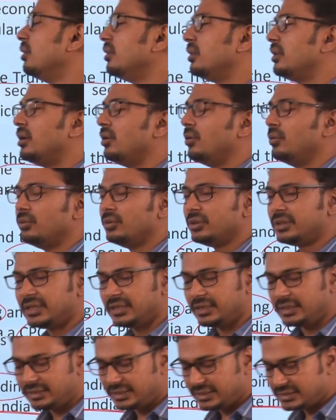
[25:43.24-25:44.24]
Now,
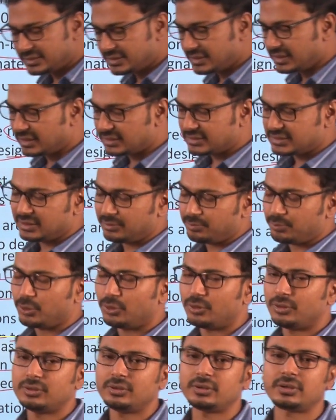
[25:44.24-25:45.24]
the, this year's
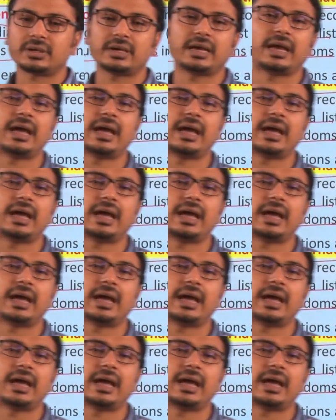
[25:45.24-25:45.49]
report